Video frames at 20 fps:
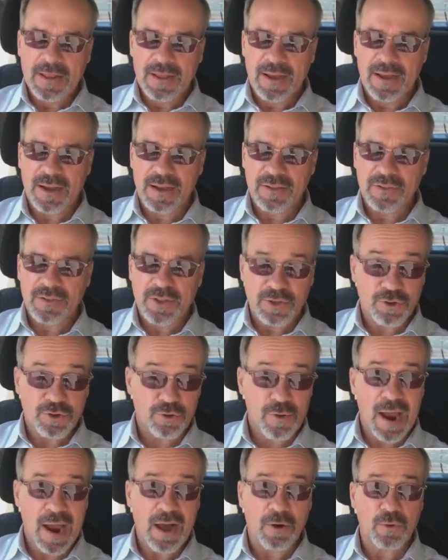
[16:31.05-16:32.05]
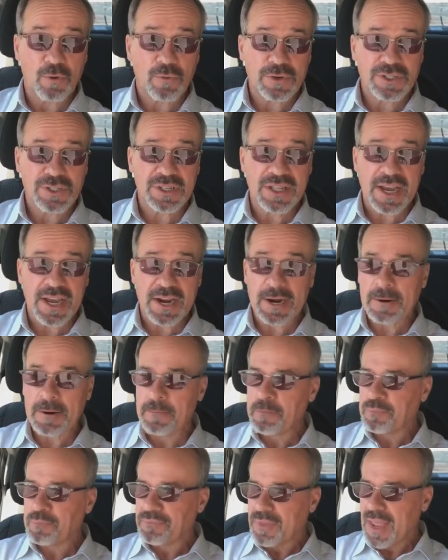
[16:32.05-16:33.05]
The drought was there,
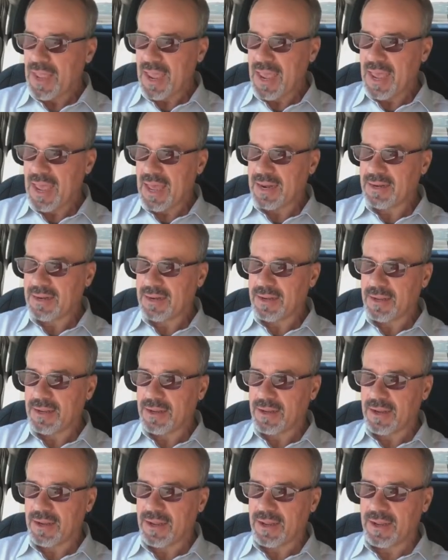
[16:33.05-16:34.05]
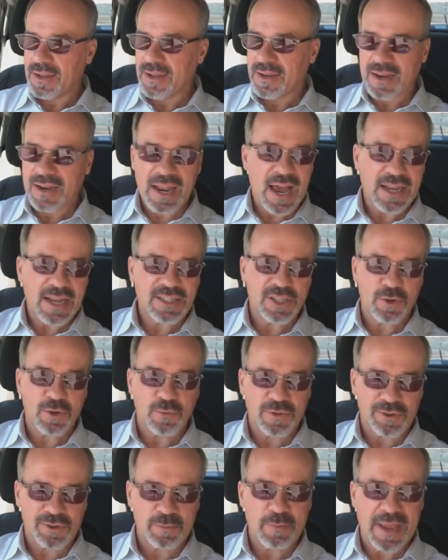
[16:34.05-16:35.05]
and Elijah
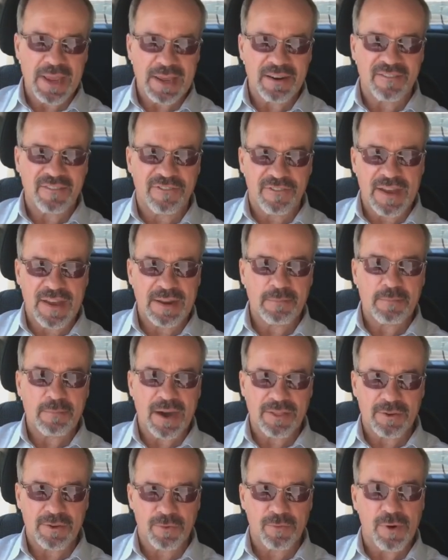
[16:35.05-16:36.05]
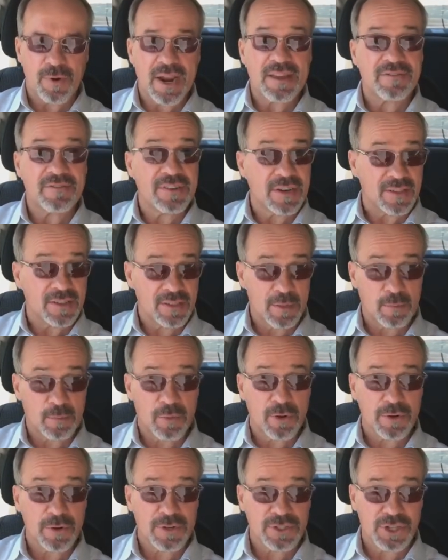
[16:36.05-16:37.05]
was being fed by the raven at the
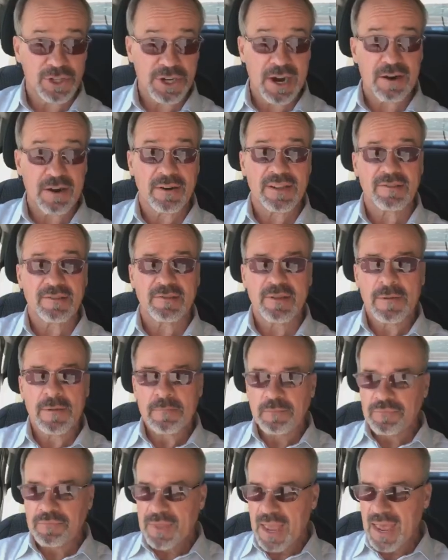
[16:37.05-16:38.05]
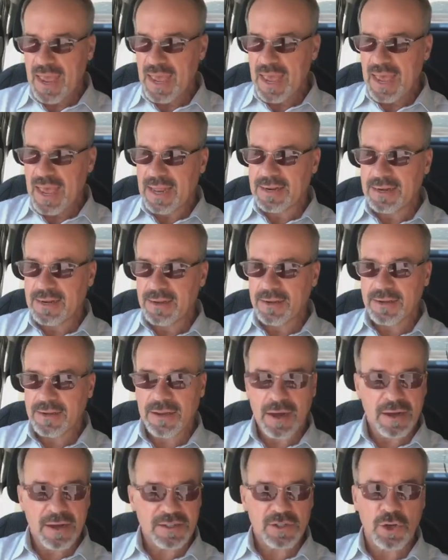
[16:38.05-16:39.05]
brook Cherith, and
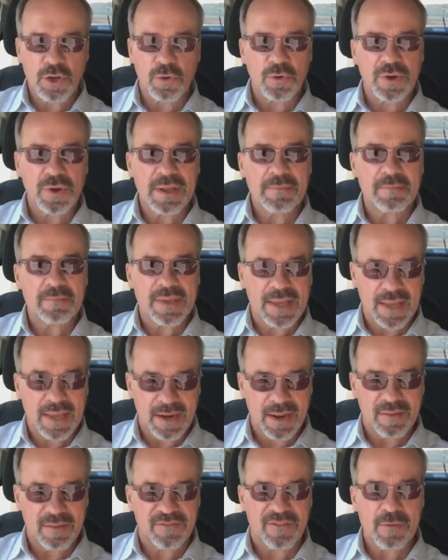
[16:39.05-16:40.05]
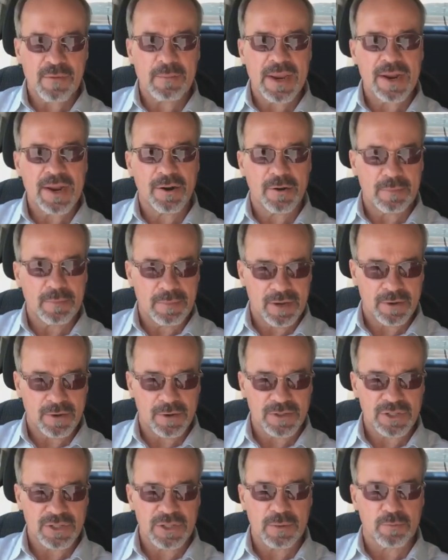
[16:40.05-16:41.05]
God told him, get up from here,
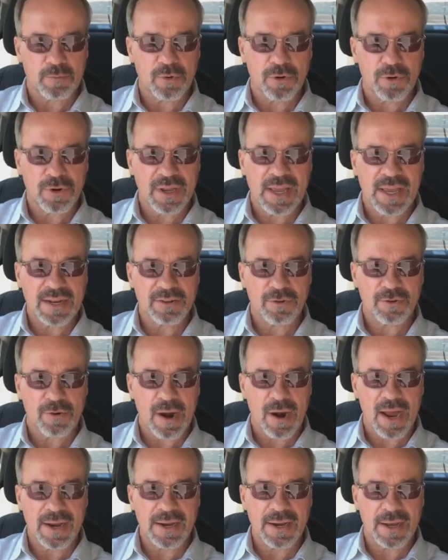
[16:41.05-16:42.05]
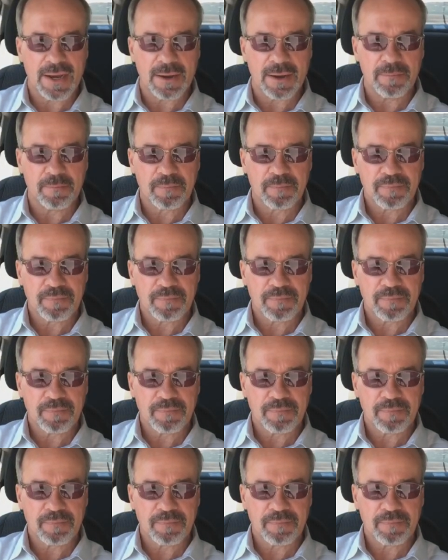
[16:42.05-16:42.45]
because the brook had dried up.